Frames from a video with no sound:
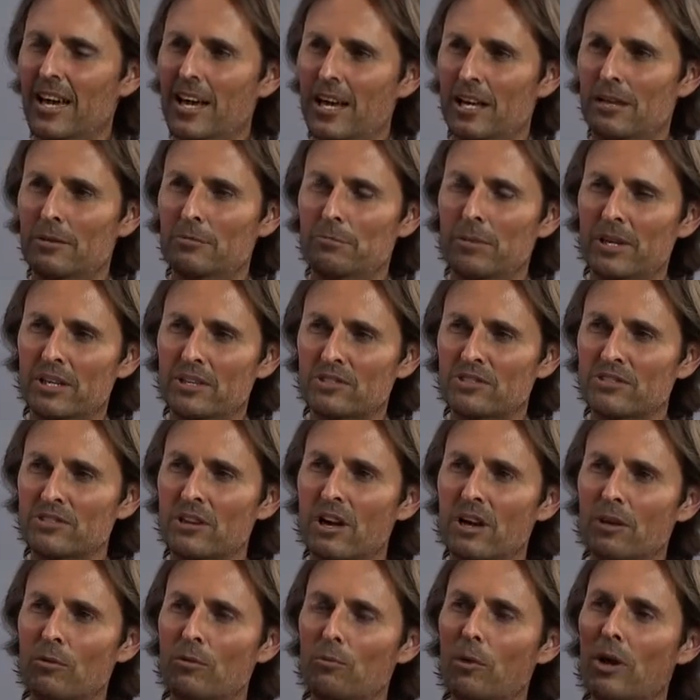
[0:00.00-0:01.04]
And, but it's
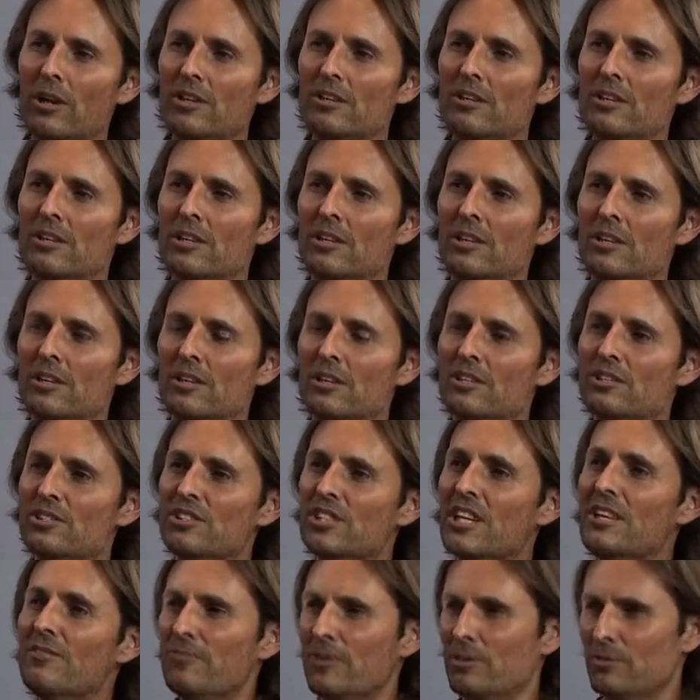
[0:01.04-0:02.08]
not what
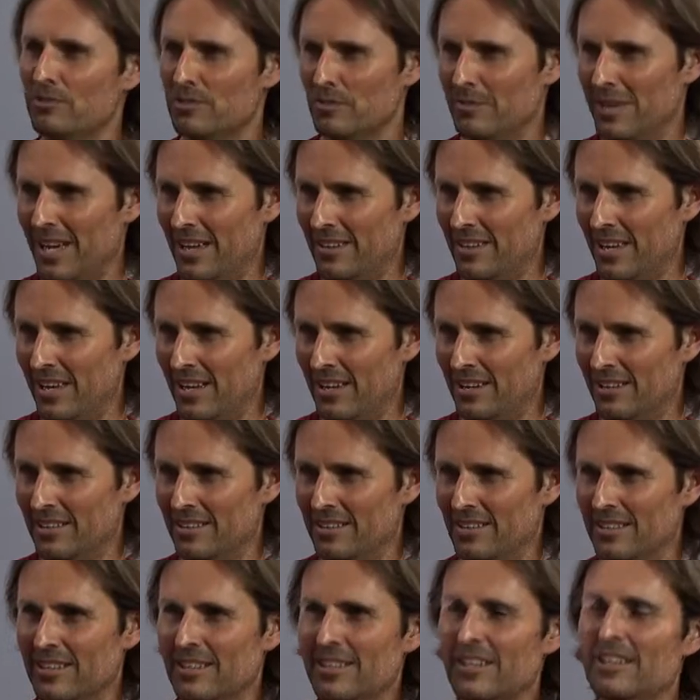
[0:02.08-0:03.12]
she feels about that.
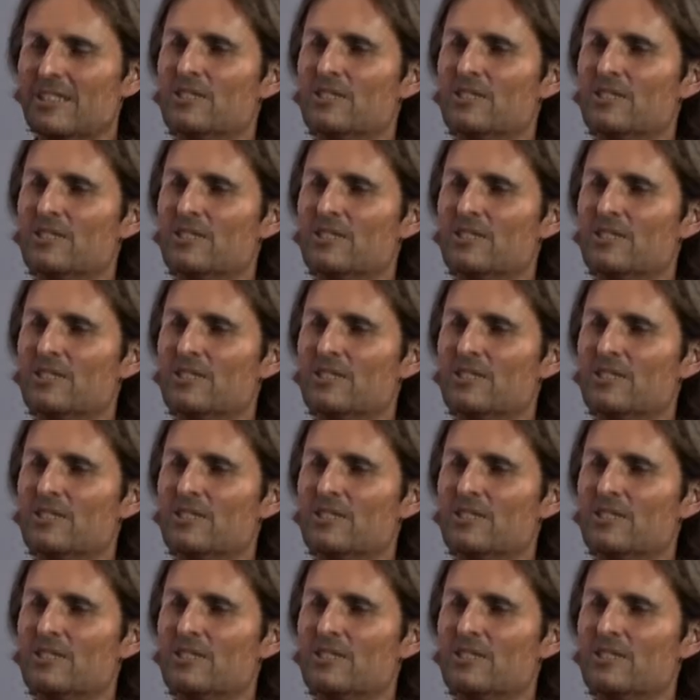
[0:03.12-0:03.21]
No,